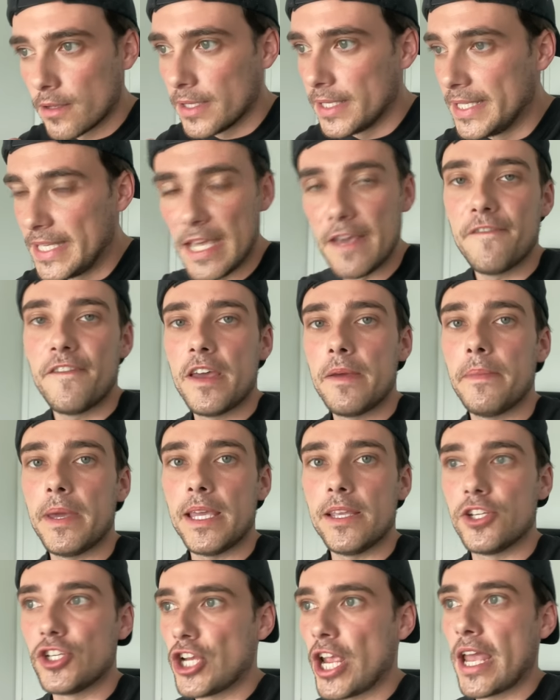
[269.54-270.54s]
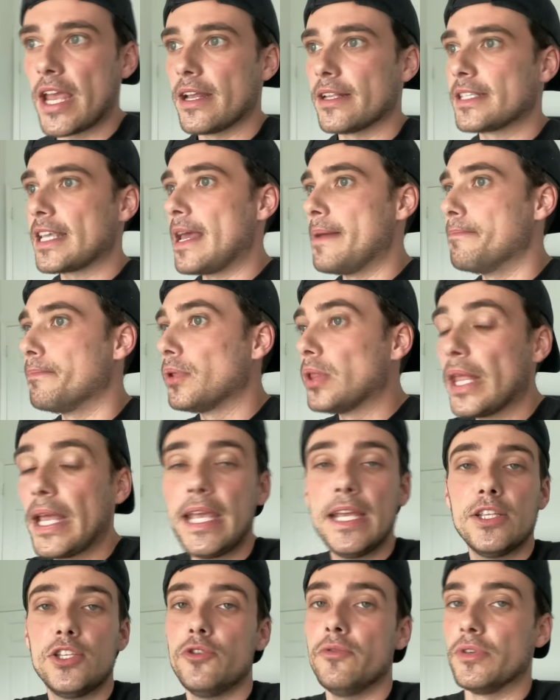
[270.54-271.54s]
give him a chance and
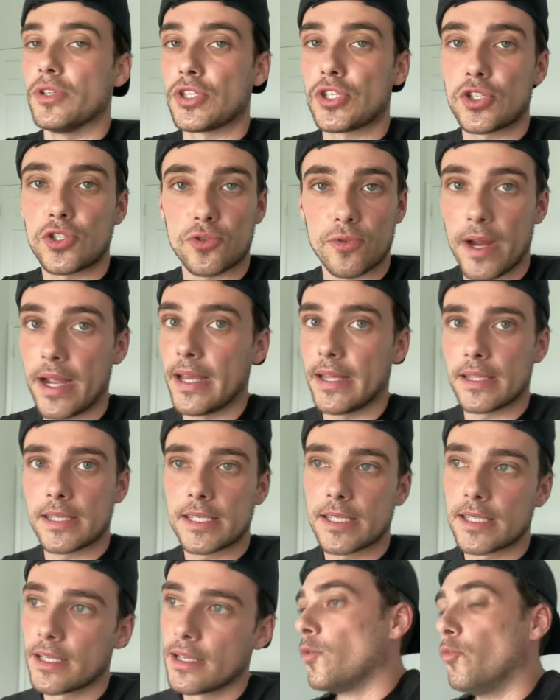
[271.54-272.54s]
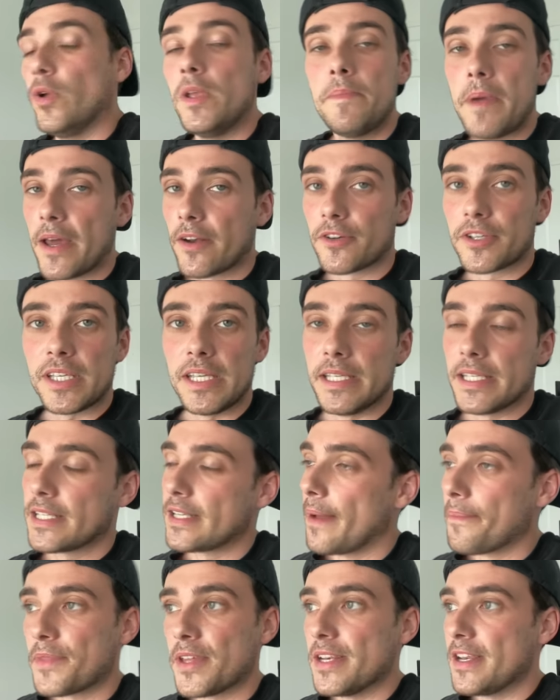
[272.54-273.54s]
play to his strengths. We better see
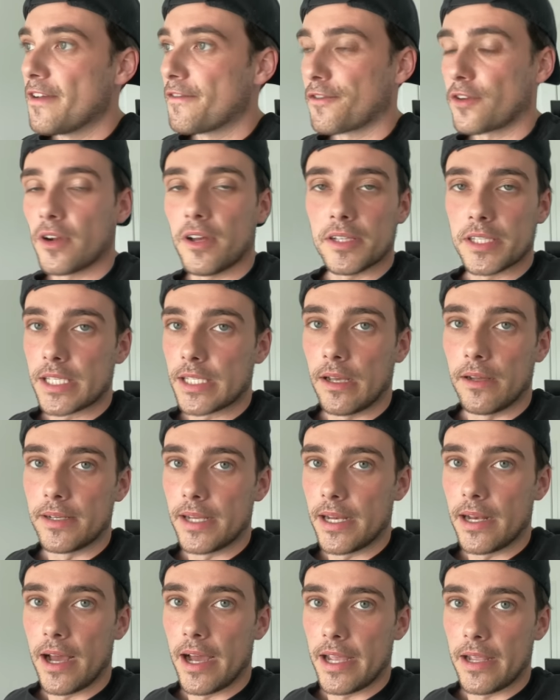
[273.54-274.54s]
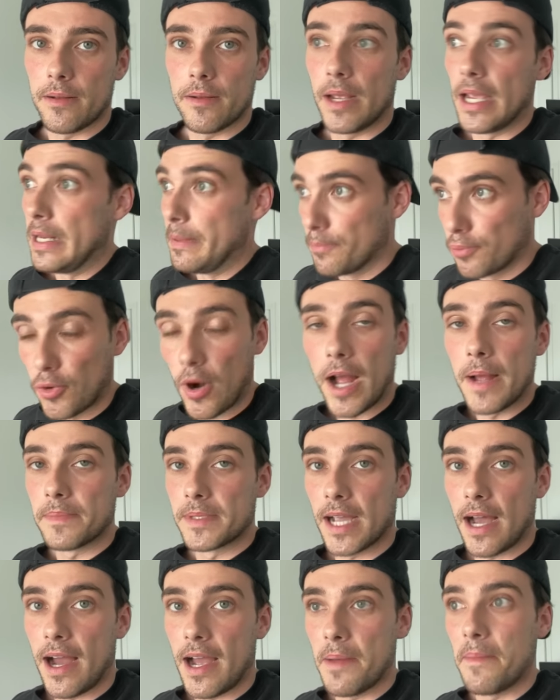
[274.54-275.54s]
something different on Sunday night in
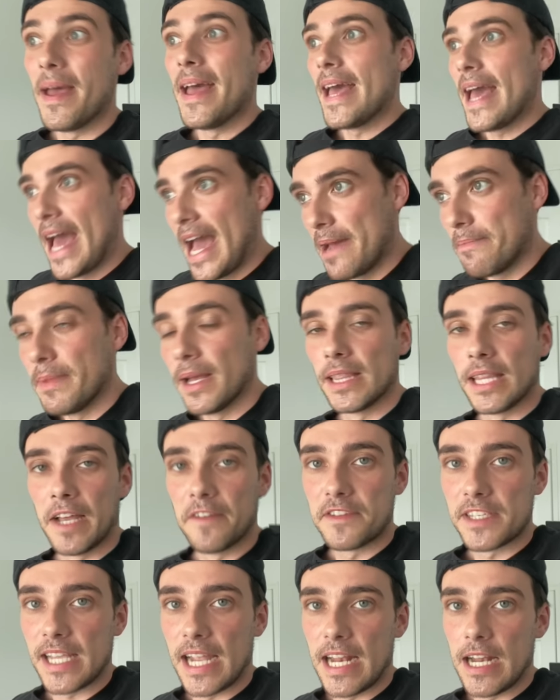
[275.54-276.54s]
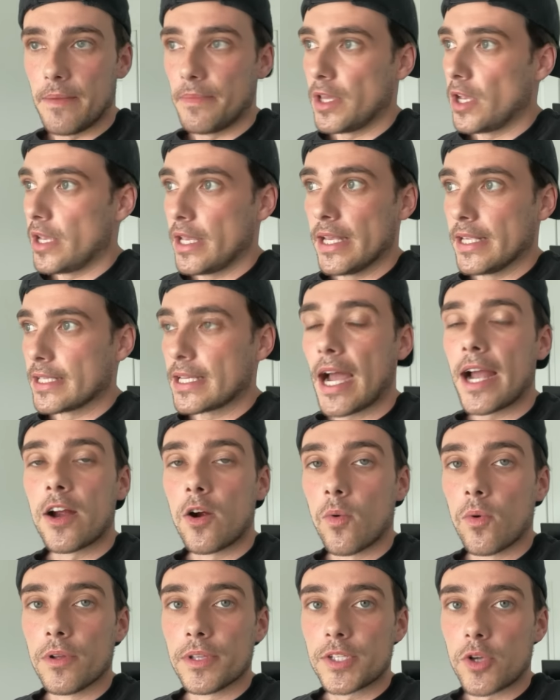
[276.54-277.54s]
primetime at MetLife Stadium. The entire
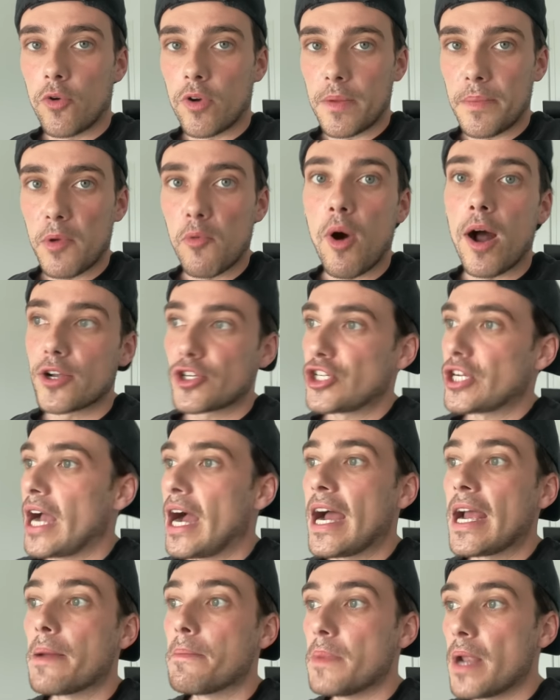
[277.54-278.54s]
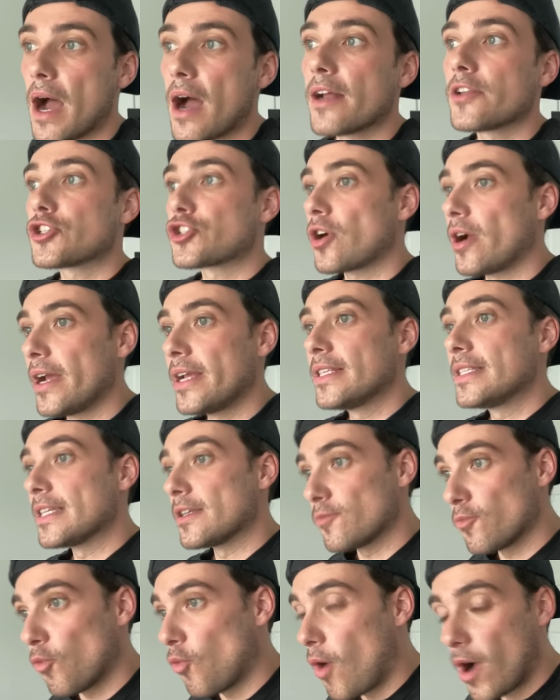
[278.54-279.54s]
world's going to be watching. I am not trying
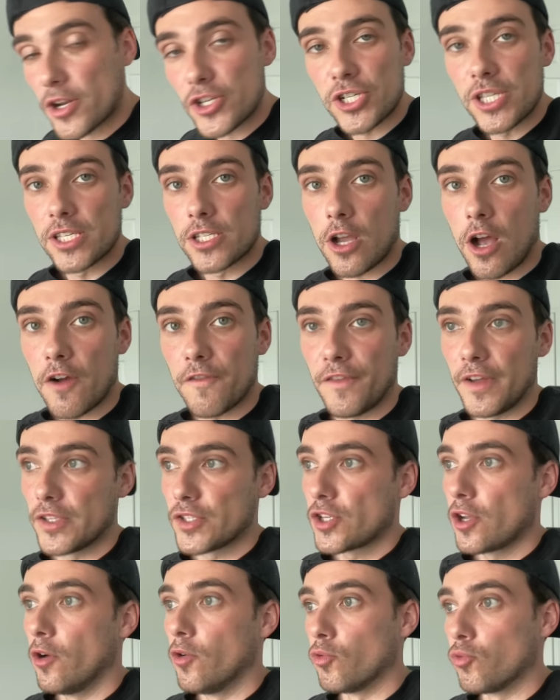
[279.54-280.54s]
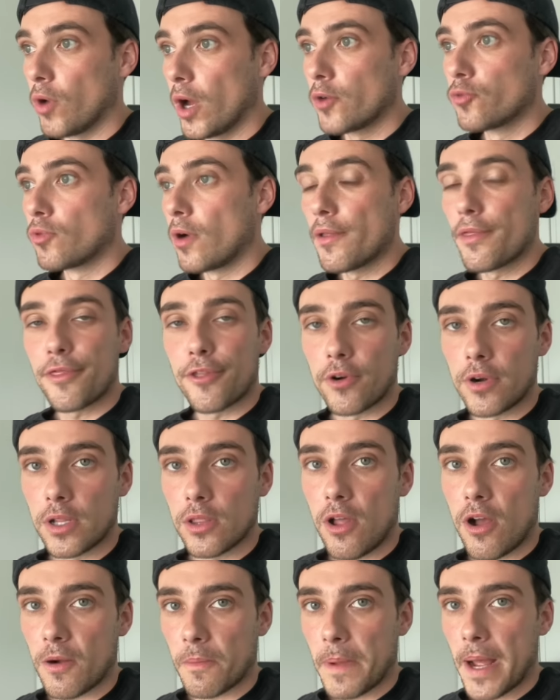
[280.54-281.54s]
to watch this offense go run, third and
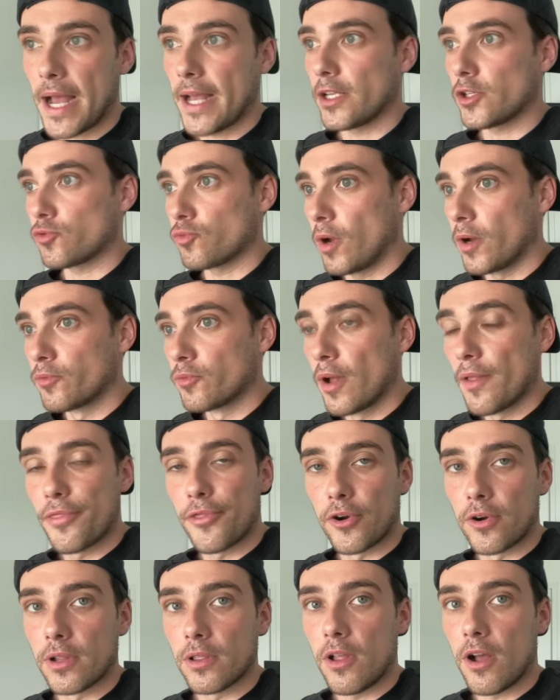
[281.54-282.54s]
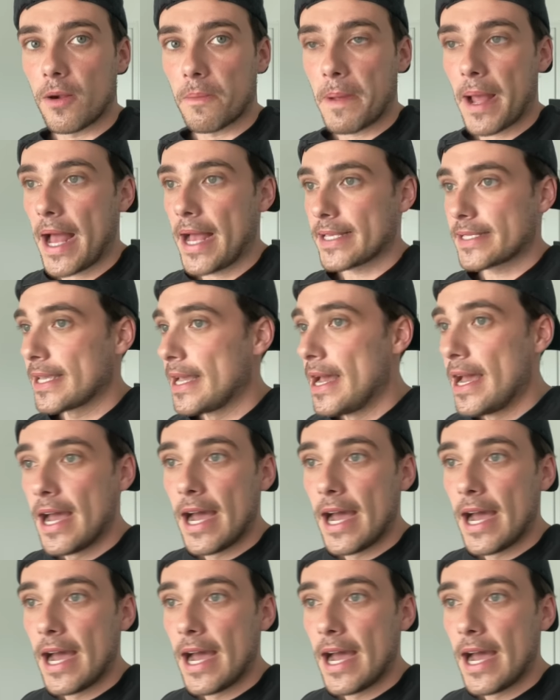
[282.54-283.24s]
long pass, run, third and long pass.